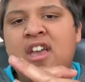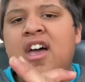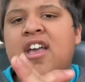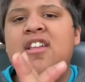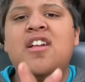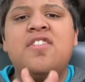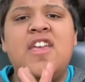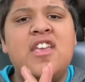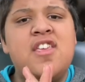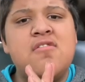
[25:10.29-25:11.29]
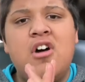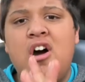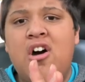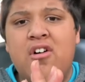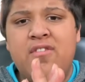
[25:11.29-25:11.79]
I cannot thank you
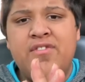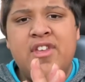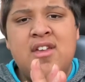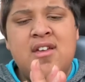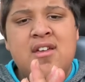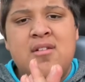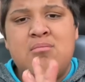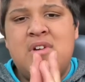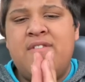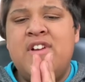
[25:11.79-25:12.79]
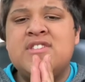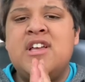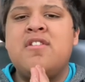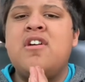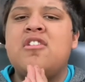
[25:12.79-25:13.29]
all, my friends
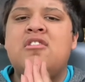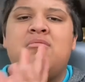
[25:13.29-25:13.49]
IRL,